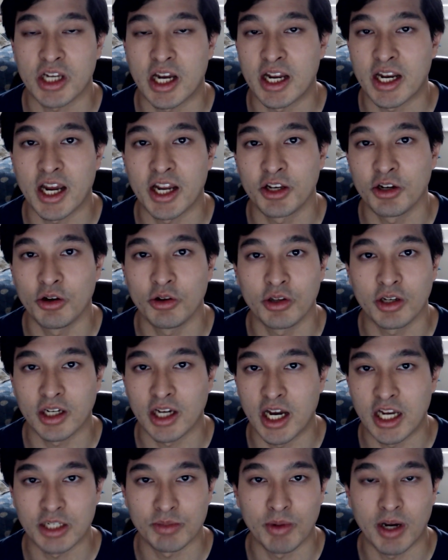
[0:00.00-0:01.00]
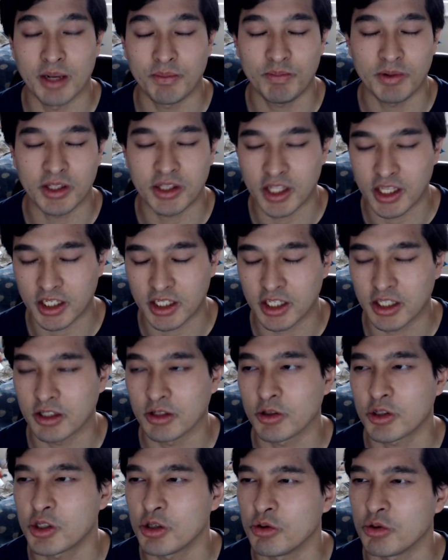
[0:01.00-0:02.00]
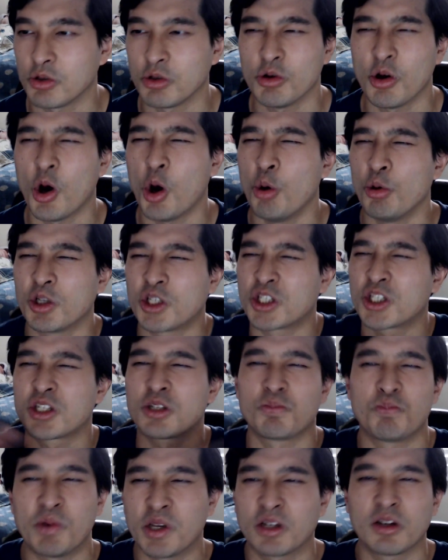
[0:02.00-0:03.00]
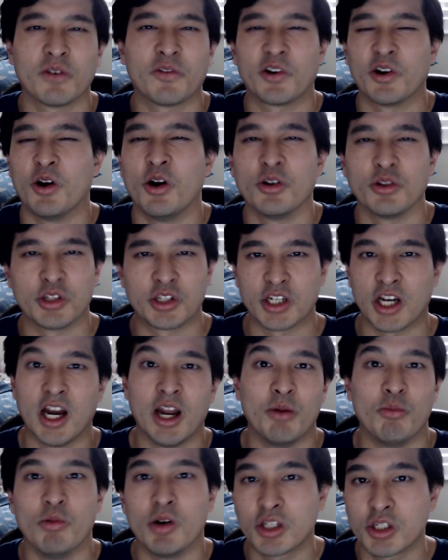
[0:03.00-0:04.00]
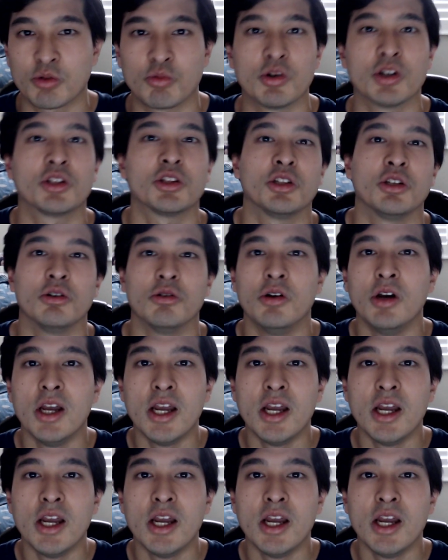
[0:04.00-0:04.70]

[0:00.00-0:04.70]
And I know you guys might be thinking, dude, you always speak of her all the time. What's with you?